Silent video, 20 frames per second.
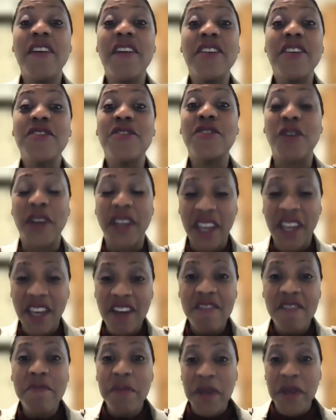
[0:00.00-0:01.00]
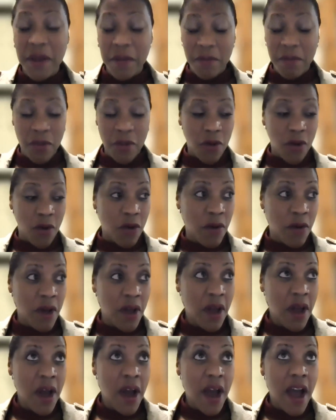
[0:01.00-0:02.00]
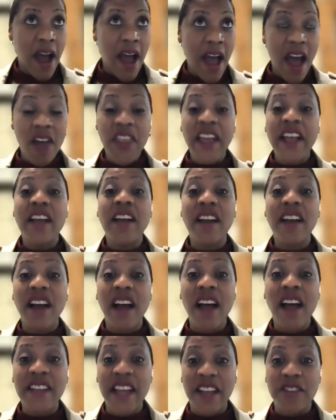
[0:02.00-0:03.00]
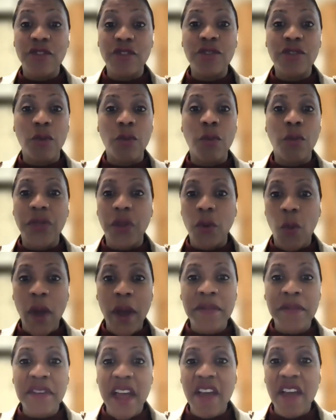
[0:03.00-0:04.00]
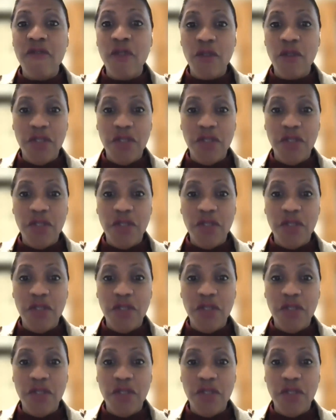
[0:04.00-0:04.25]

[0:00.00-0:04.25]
it. So give people how they can contact you. So the website for